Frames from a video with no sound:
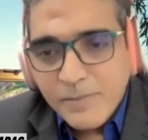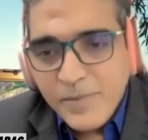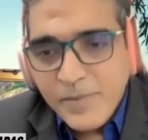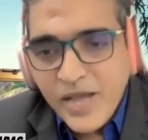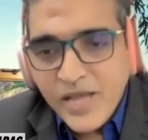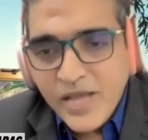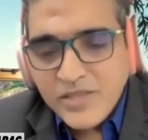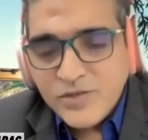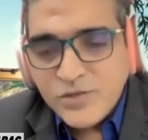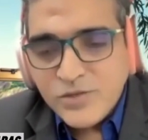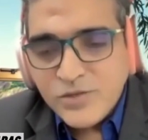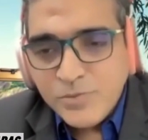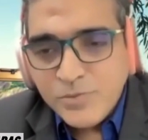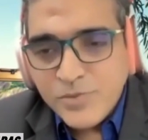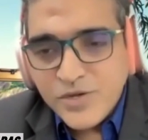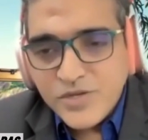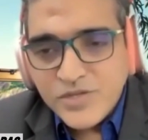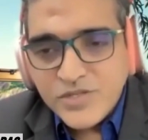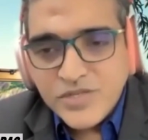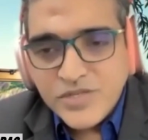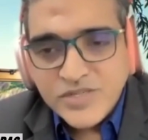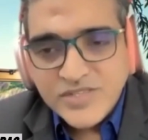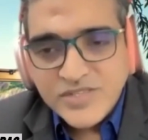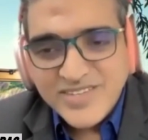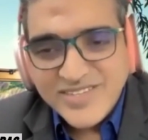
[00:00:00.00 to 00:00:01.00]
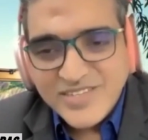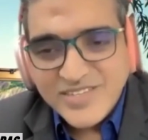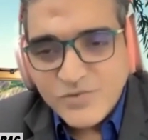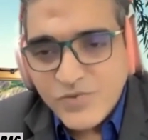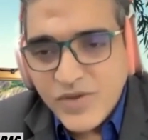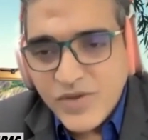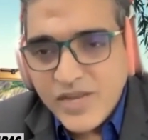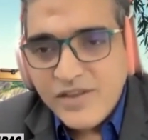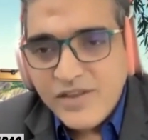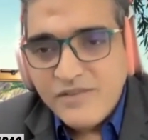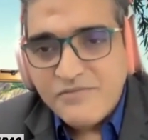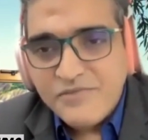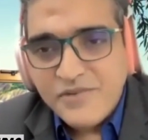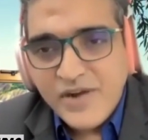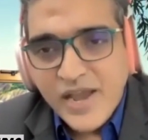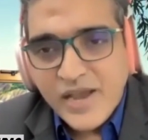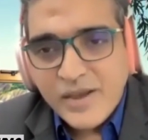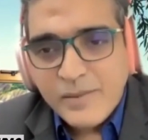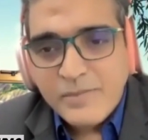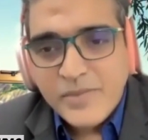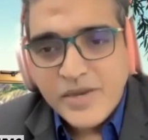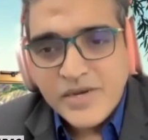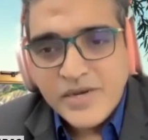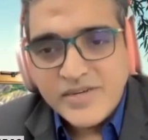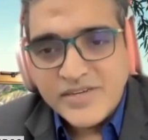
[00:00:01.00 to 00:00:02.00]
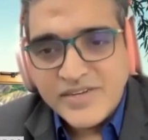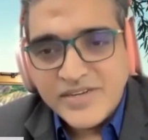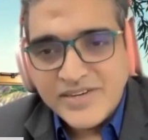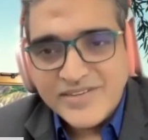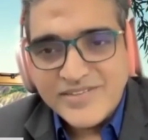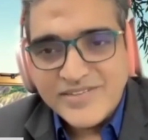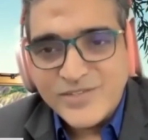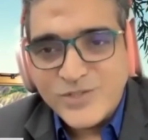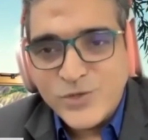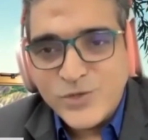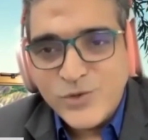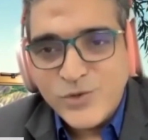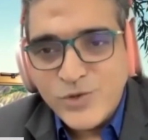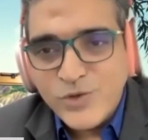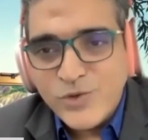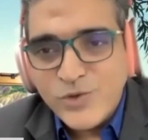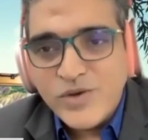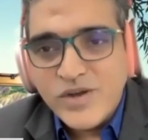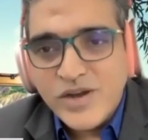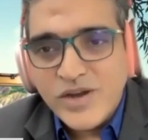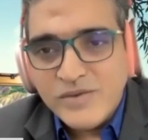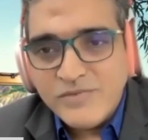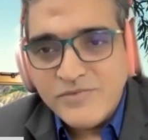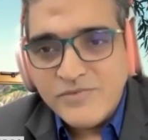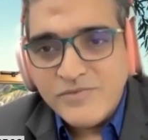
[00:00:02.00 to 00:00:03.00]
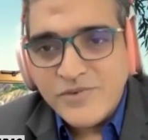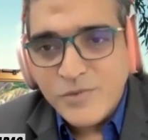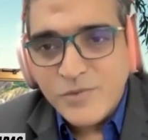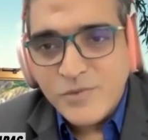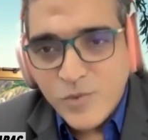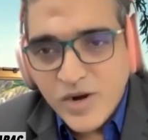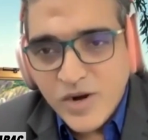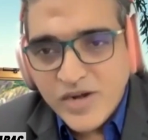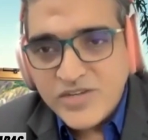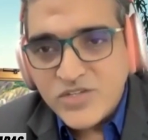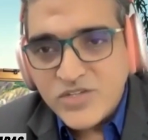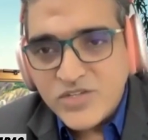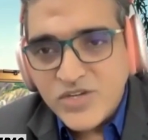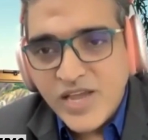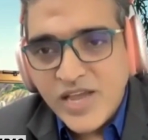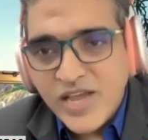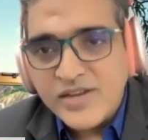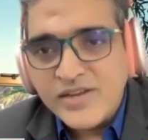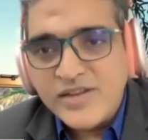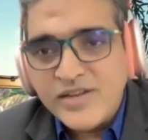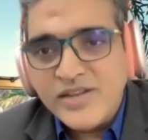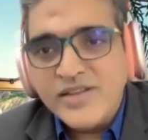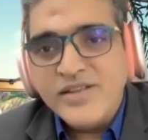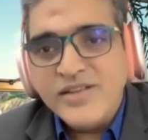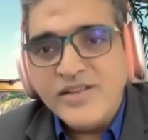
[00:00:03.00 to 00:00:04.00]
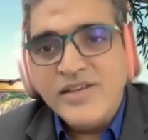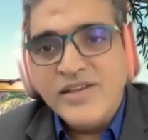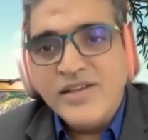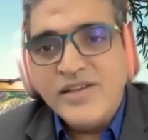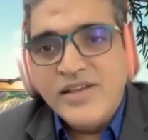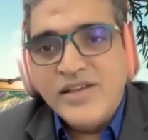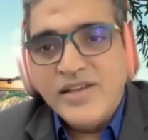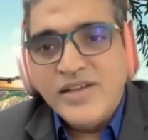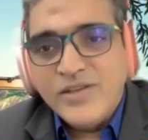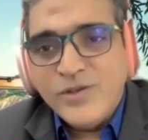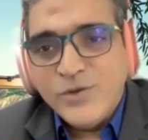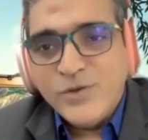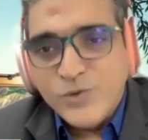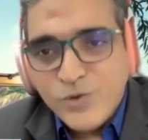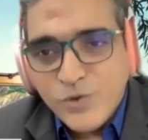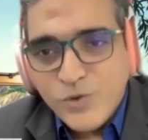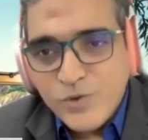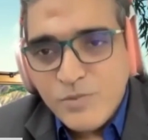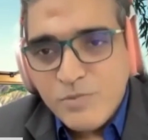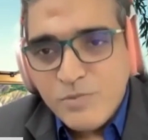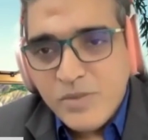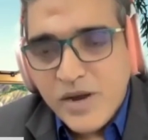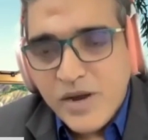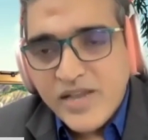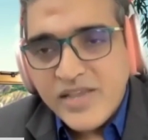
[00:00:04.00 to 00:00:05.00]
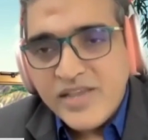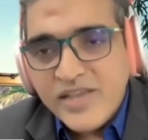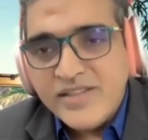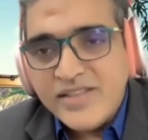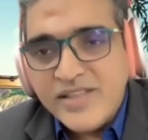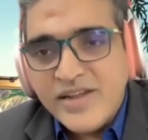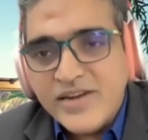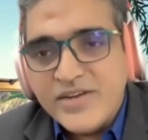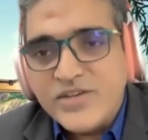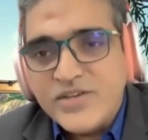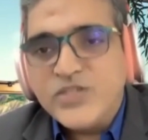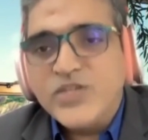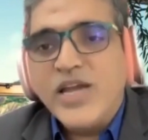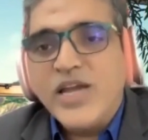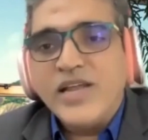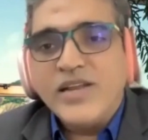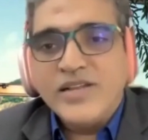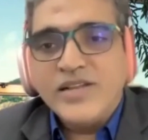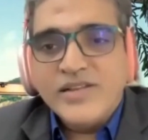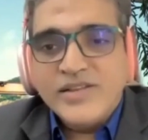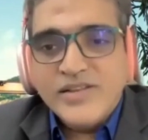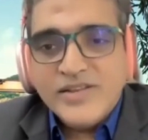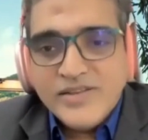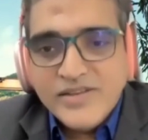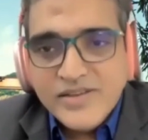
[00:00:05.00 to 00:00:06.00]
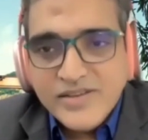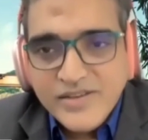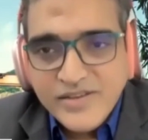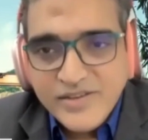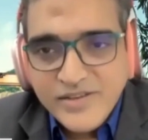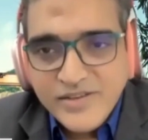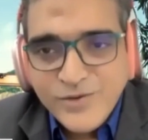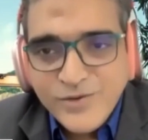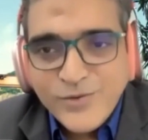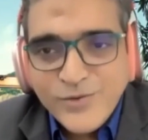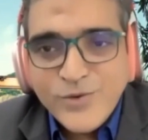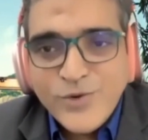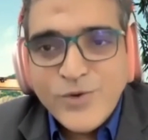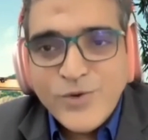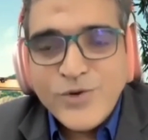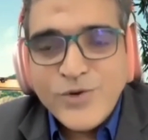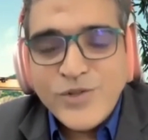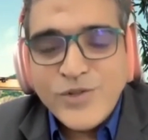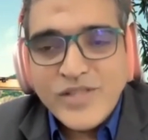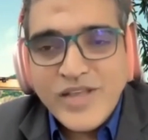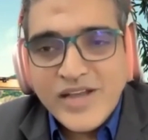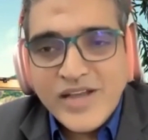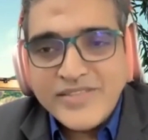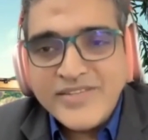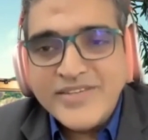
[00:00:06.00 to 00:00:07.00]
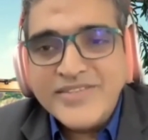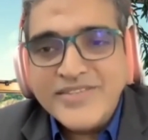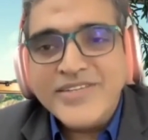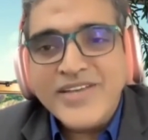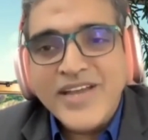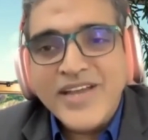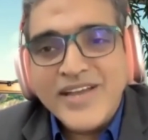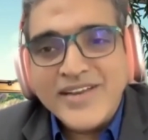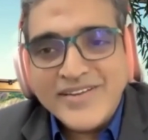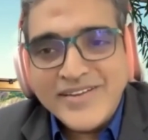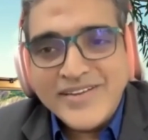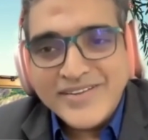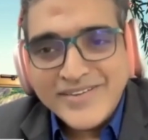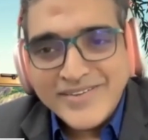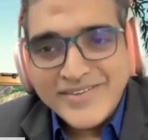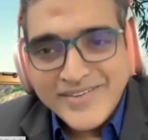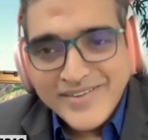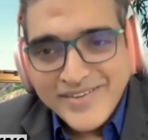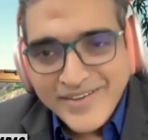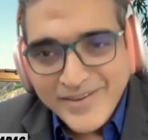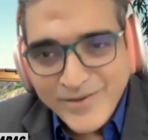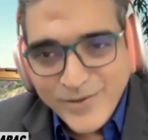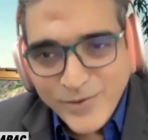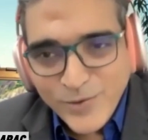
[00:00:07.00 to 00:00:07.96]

The path to purchase is very fragmented. So you come from one channel, you don't buy in that channel, you go to the other channel,